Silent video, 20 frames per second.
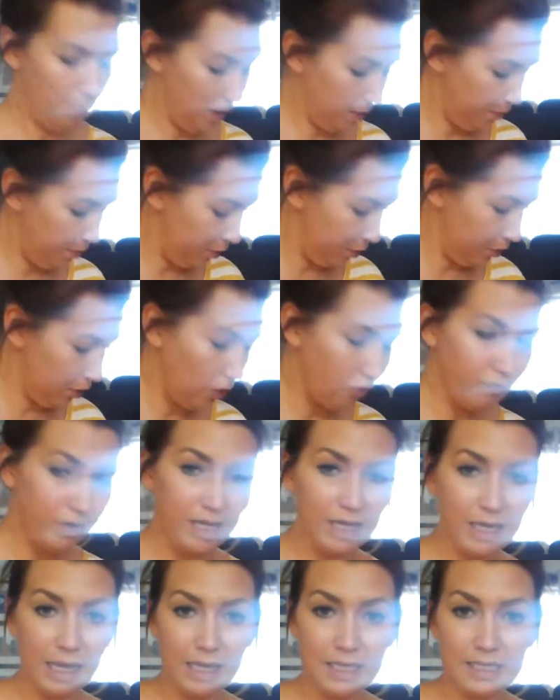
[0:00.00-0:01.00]
people not
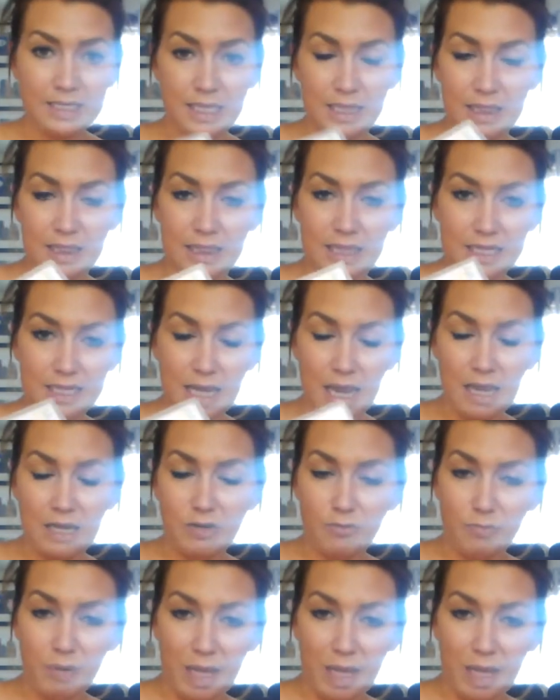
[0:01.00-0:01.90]
realizing the kind of